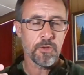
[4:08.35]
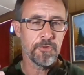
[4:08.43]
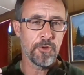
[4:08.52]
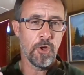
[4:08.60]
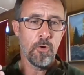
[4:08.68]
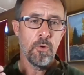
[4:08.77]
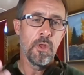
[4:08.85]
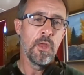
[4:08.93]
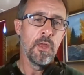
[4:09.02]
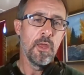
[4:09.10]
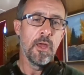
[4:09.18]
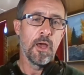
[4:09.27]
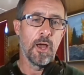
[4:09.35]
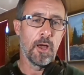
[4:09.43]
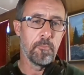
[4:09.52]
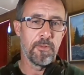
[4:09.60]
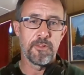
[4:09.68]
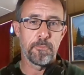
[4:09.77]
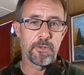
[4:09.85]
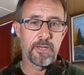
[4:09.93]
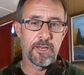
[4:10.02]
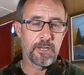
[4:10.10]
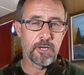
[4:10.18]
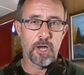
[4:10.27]
So in the
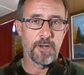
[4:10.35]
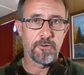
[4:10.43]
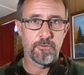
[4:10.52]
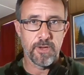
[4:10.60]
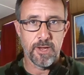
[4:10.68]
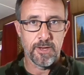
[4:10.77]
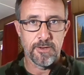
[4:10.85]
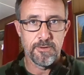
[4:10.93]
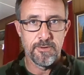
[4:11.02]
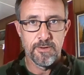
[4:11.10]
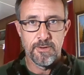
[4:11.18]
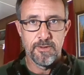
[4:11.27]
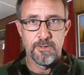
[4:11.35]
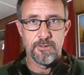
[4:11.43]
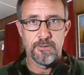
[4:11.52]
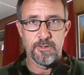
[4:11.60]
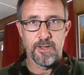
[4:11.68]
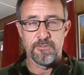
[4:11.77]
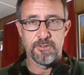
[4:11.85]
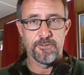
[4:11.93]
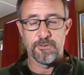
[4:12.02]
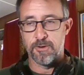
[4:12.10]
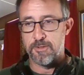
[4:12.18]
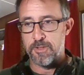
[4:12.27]
beginning, God created the
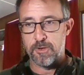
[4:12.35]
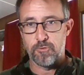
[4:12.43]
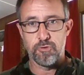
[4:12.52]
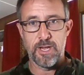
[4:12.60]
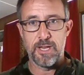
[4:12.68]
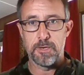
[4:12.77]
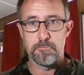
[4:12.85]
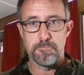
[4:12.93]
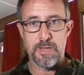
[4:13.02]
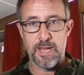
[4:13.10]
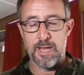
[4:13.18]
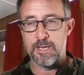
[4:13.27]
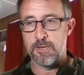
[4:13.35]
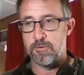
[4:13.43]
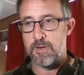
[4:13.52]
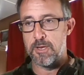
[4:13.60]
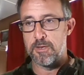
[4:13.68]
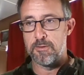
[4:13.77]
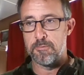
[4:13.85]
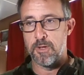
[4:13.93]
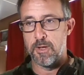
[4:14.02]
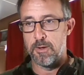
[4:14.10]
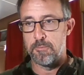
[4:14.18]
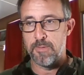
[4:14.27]
heavens and the earth. He created man. He created
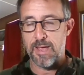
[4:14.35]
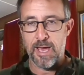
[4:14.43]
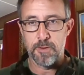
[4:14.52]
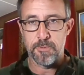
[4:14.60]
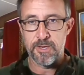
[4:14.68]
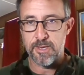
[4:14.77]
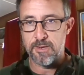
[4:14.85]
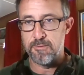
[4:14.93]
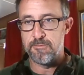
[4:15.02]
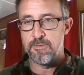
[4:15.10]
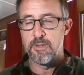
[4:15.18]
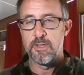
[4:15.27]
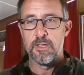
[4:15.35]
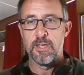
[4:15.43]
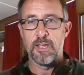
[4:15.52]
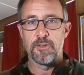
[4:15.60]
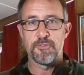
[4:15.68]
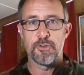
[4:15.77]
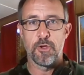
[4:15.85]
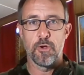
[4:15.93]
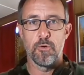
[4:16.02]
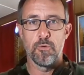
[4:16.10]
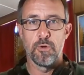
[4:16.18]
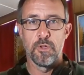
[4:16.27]
Adam and Eve. And
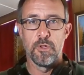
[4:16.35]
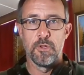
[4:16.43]
so